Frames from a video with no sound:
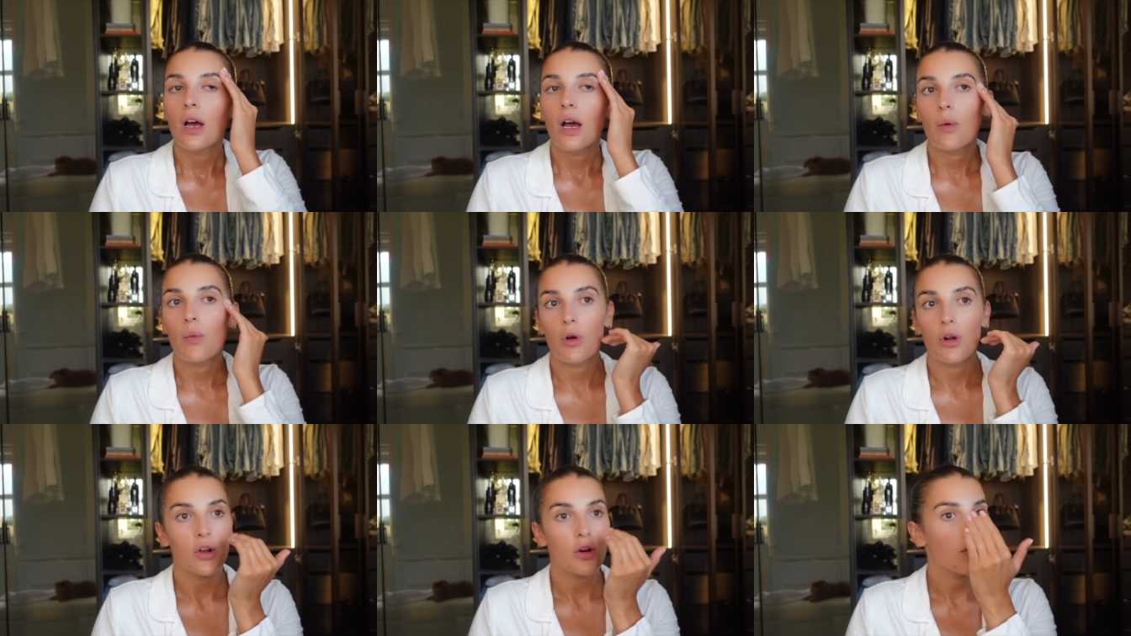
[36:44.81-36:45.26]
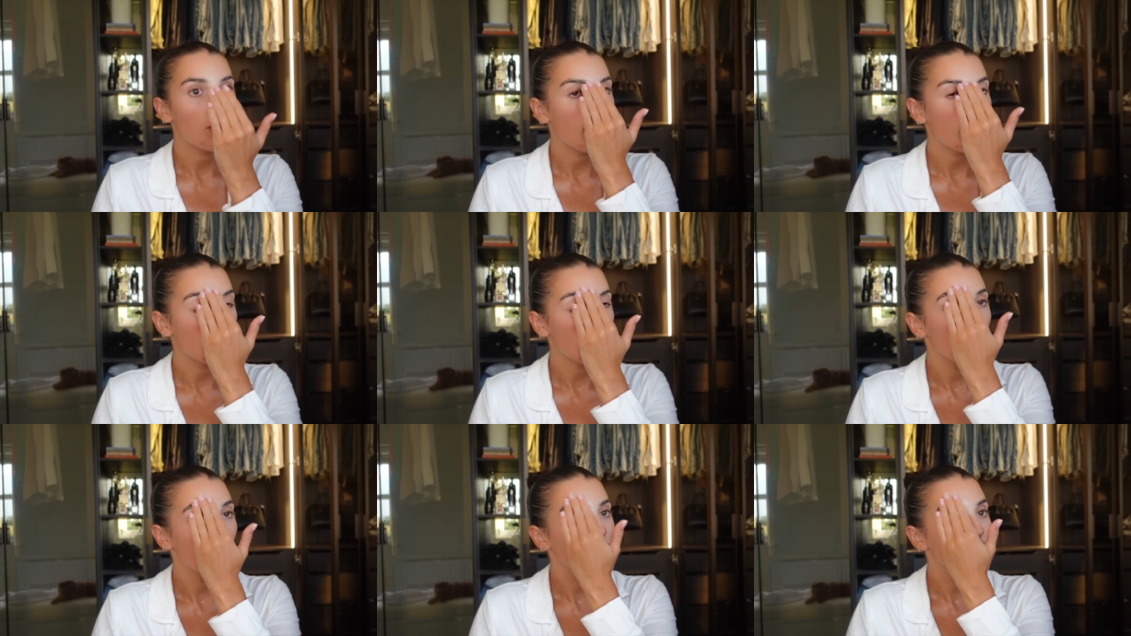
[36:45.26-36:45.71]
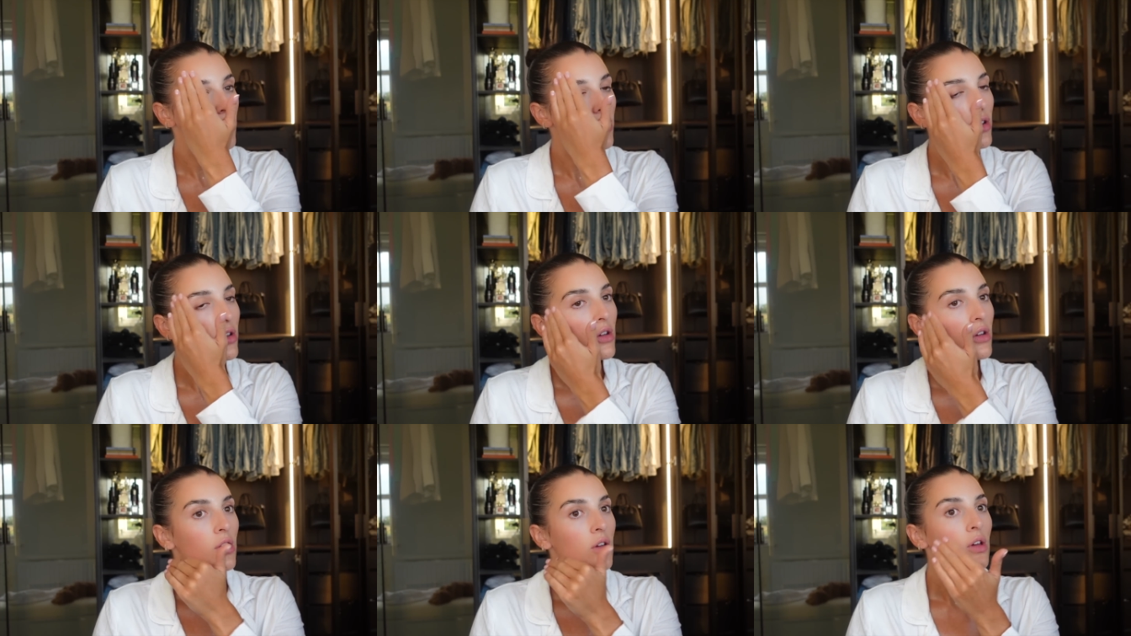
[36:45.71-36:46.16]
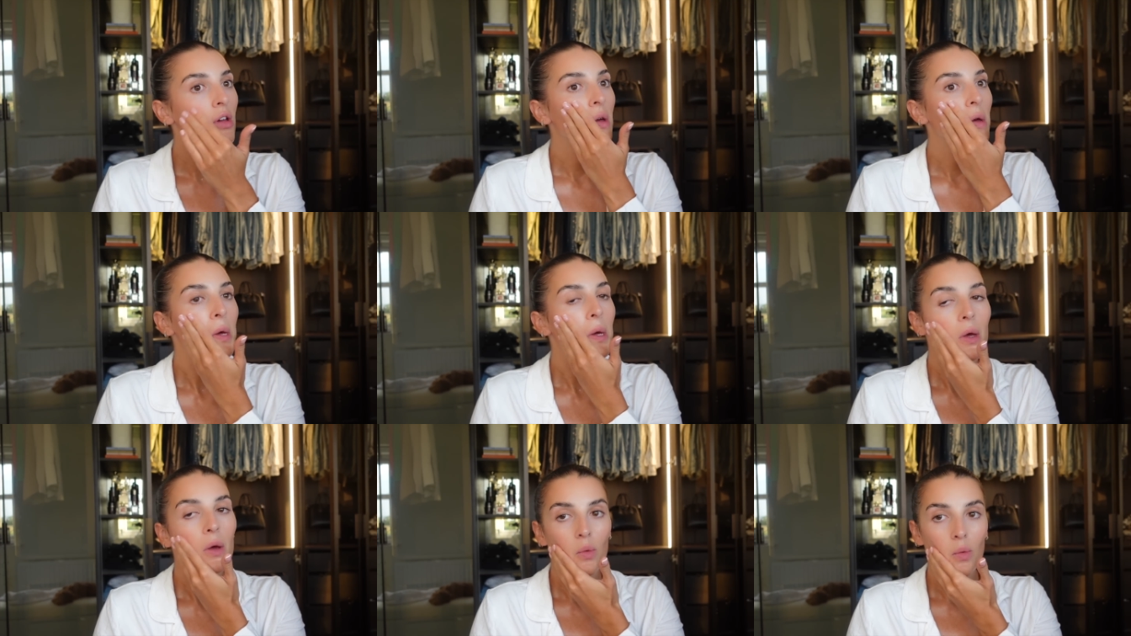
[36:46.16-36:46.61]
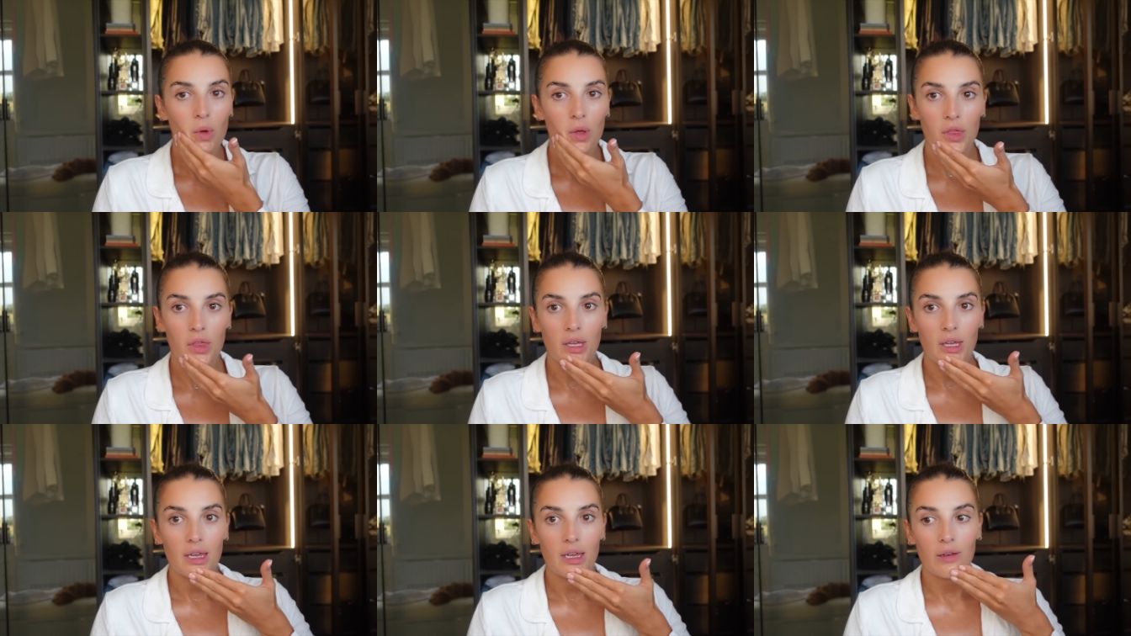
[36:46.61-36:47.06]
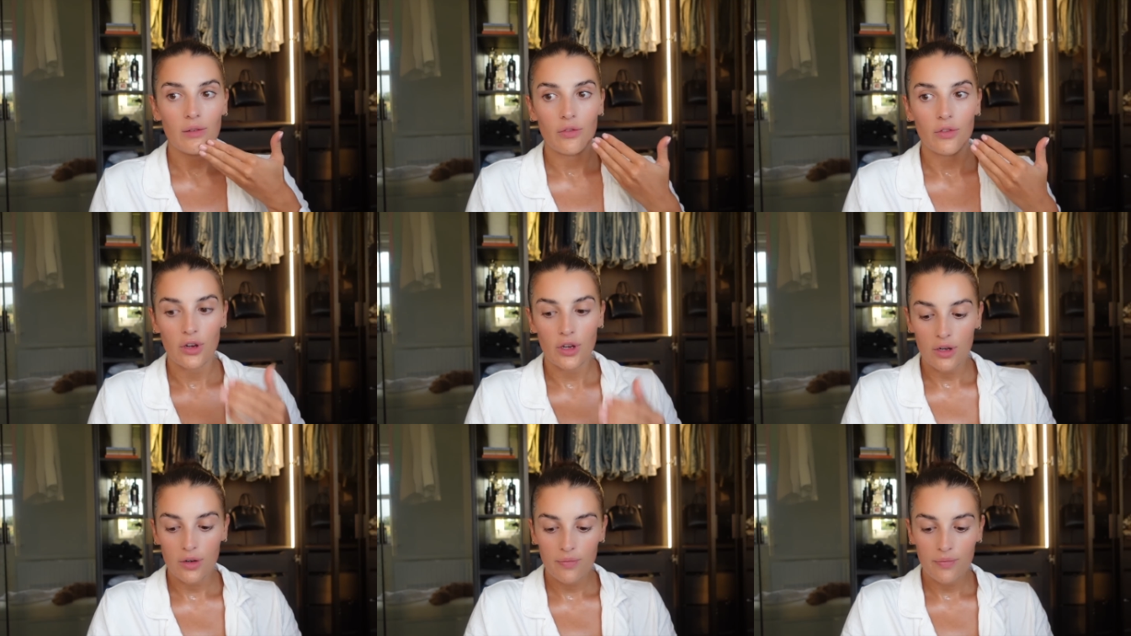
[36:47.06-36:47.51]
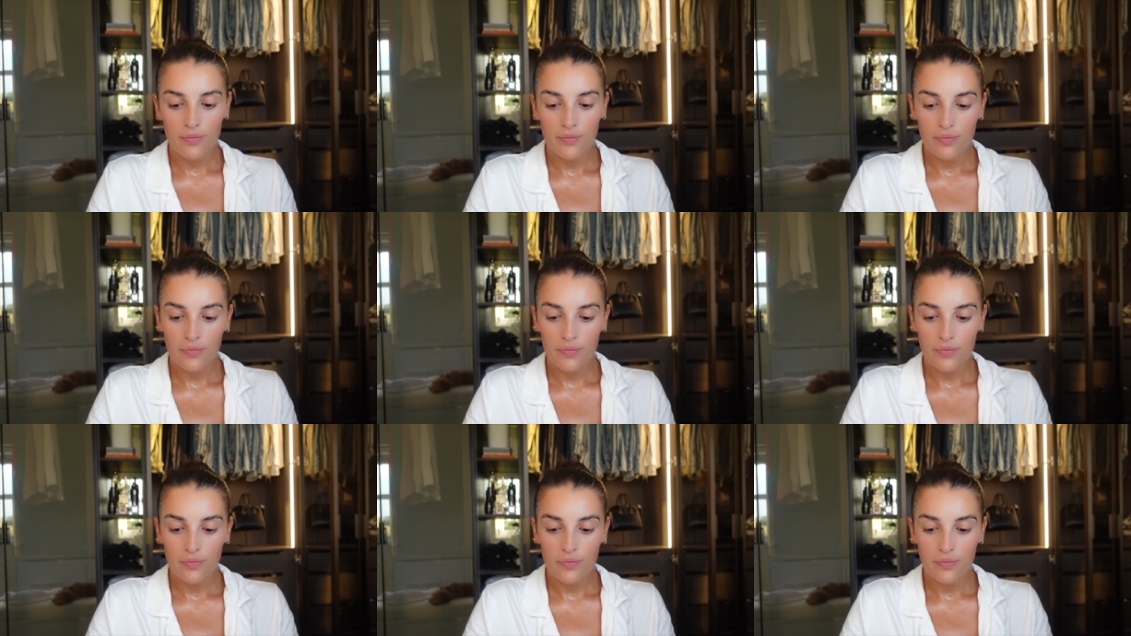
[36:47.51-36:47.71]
want to crack on with the evening